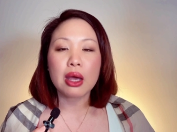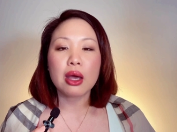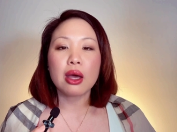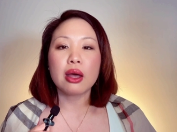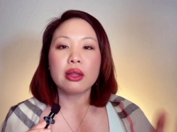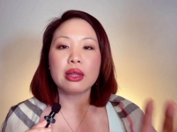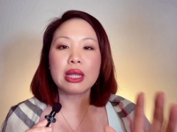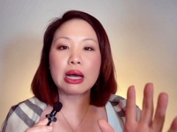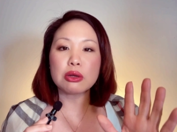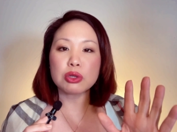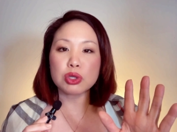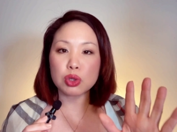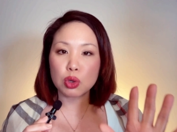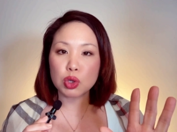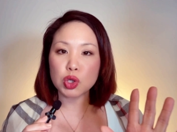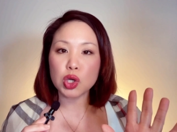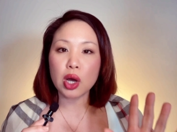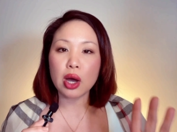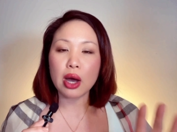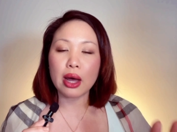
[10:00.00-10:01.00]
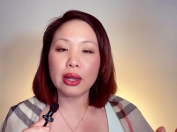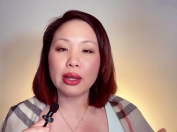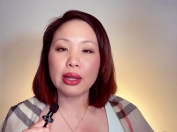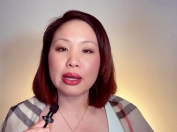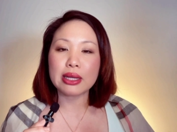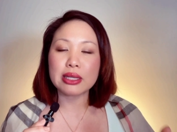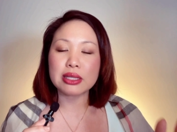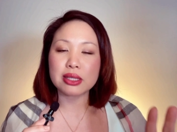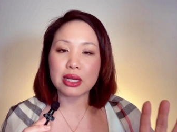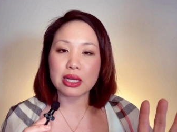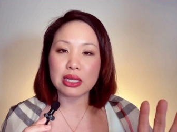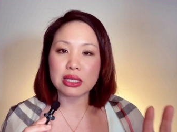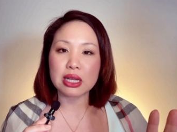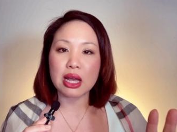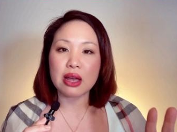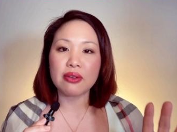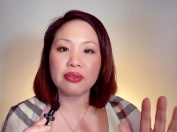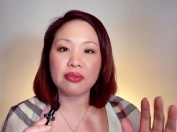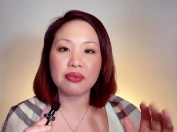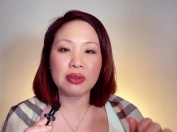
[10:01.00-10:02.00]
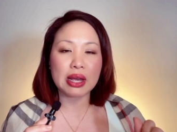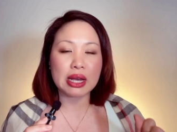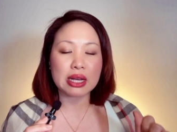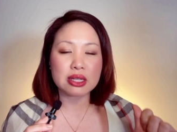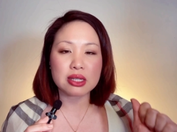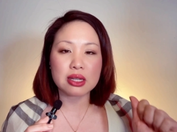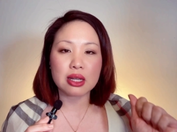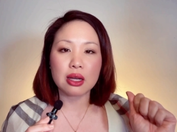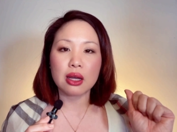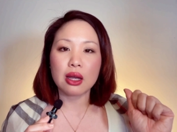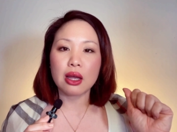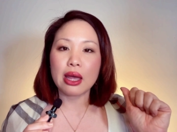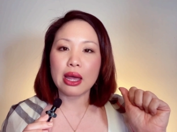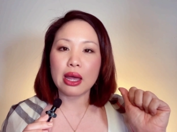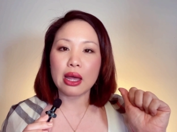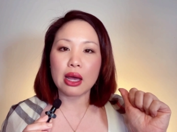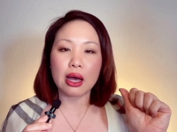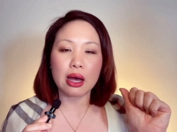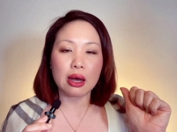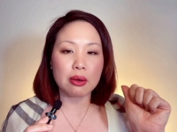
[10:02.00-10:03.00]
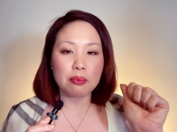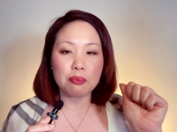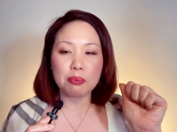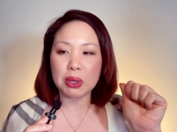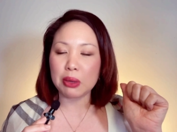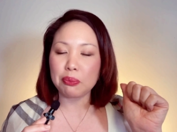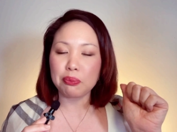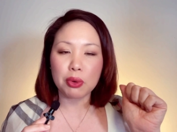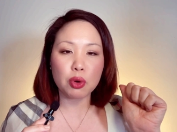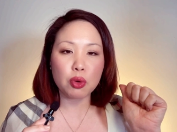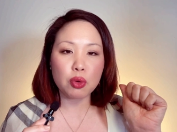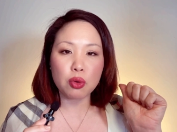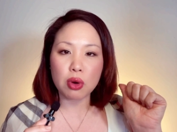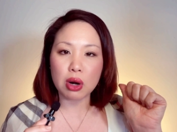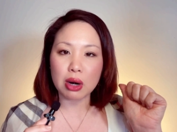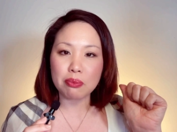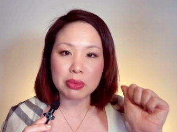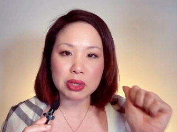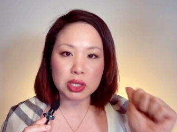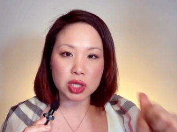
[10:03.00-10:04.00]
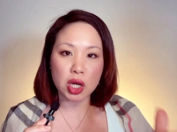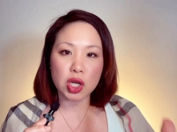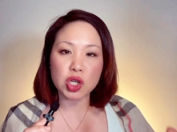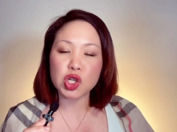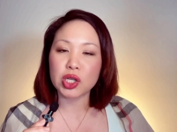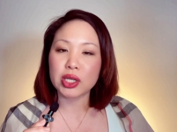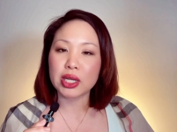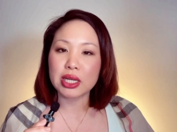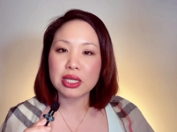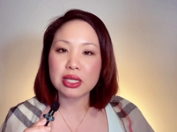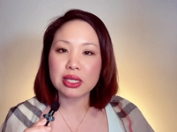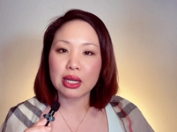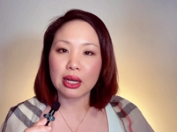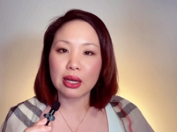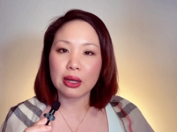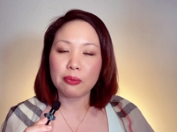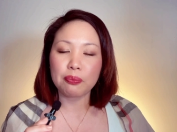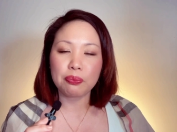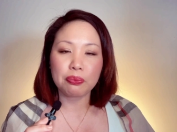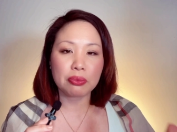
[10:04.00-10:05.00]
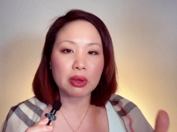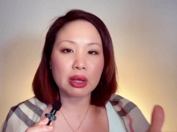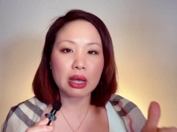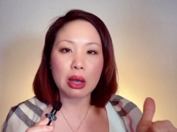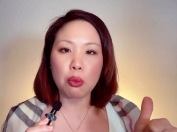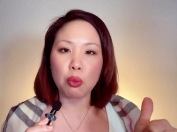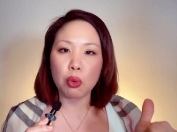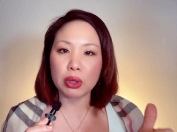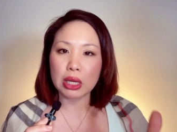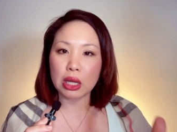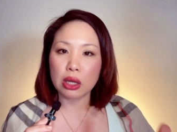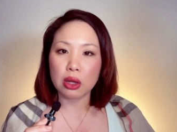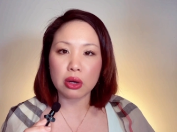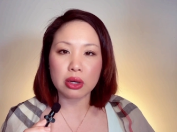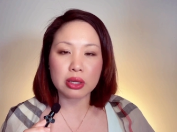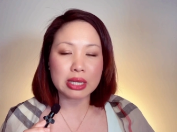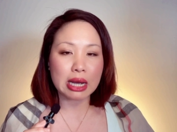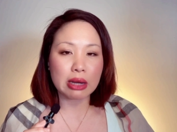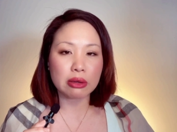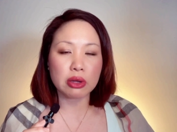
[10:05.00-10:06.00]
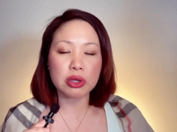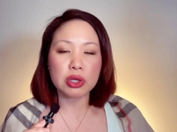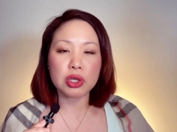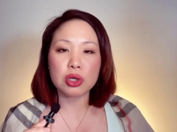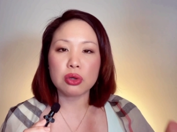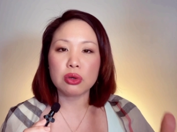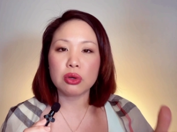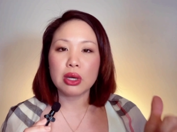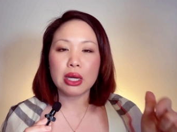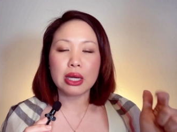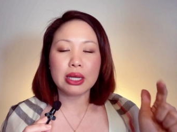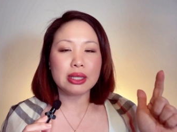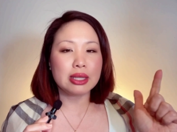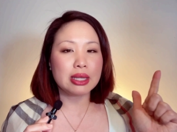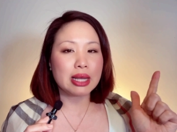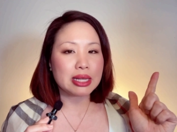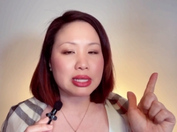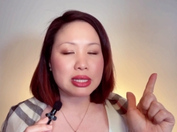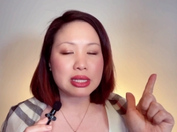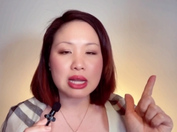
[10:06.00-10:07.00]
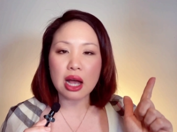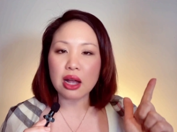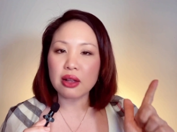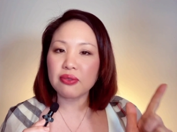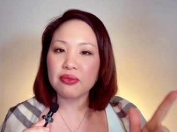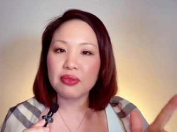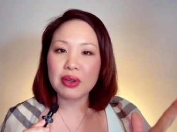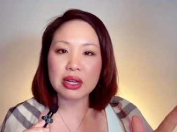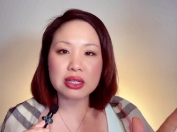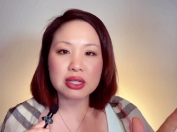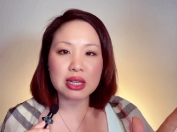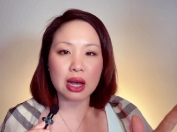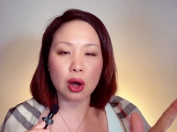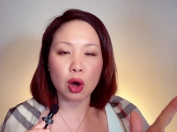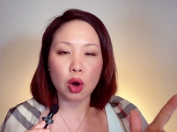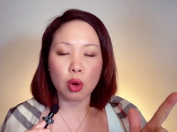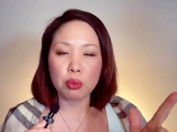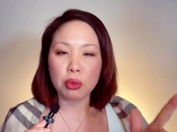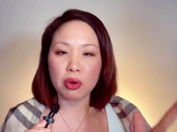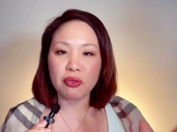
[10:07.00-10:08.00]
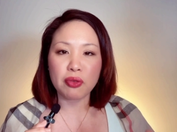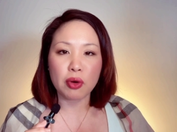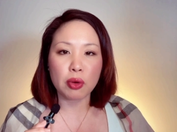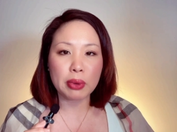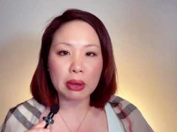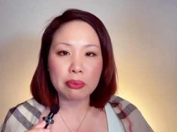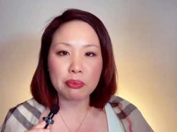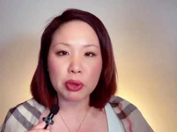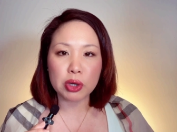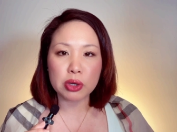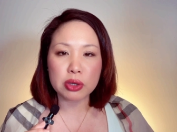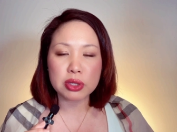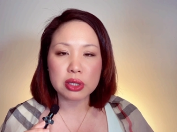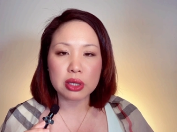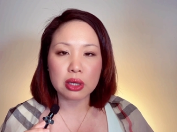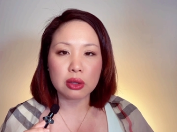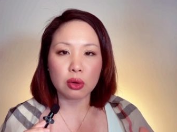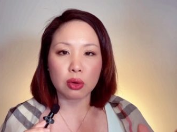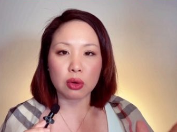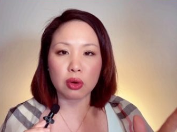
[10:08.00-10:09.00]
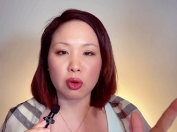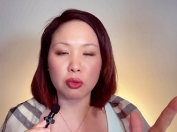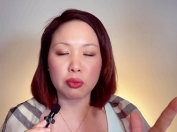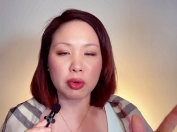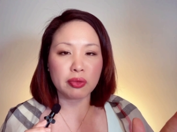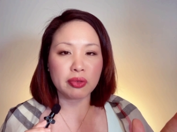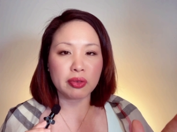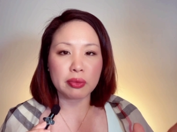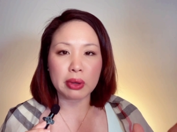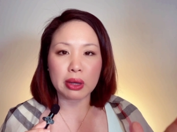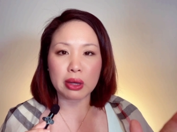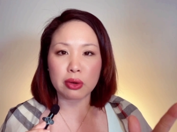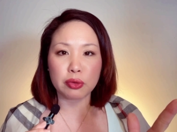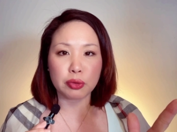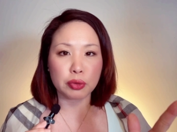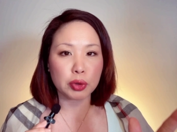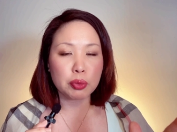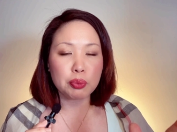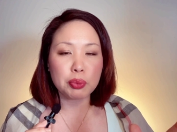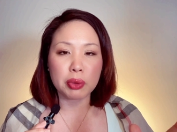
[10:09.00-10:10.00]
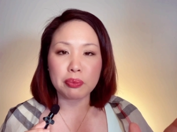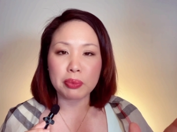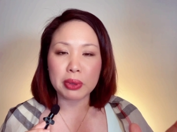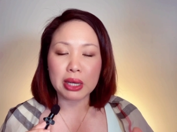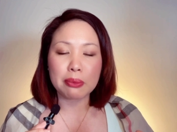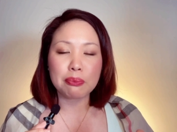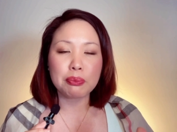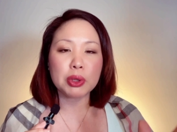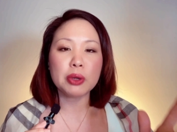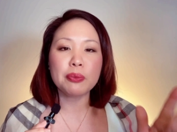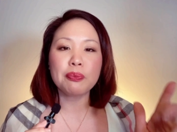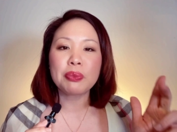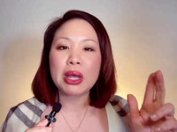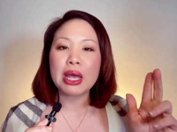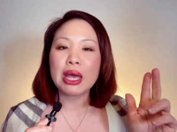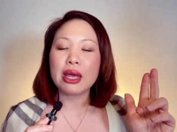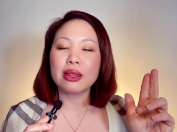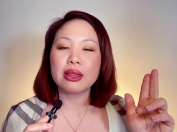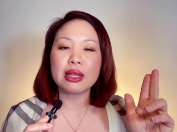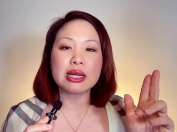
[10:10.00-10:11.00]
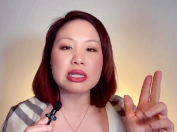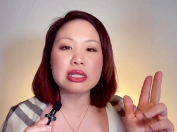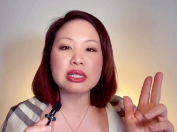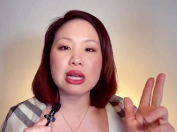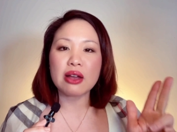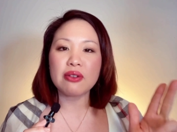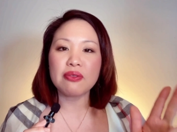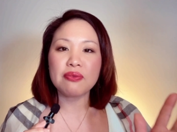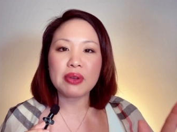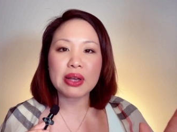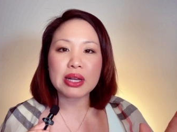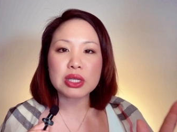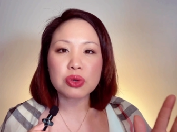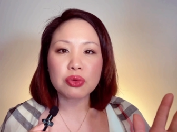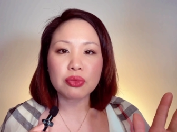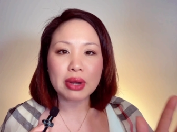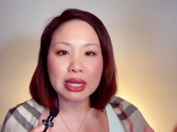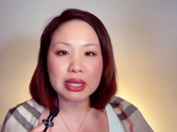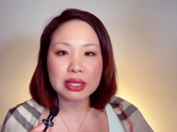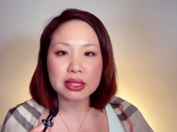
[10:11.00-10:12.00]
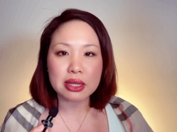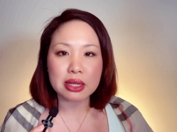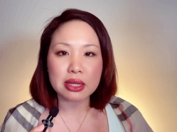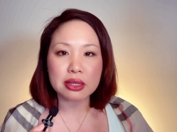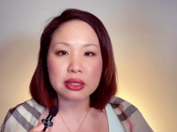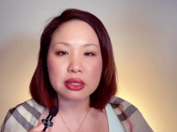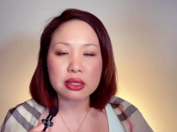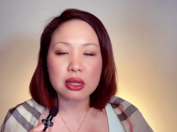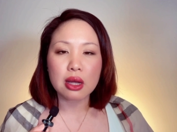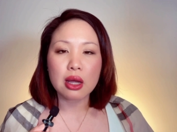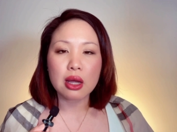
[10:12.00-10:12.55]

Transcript: Now, social elegance does not fix people who are misogynistic and want to look down on you, does not fix a homophobic person or homophobic group of people, does not fix races.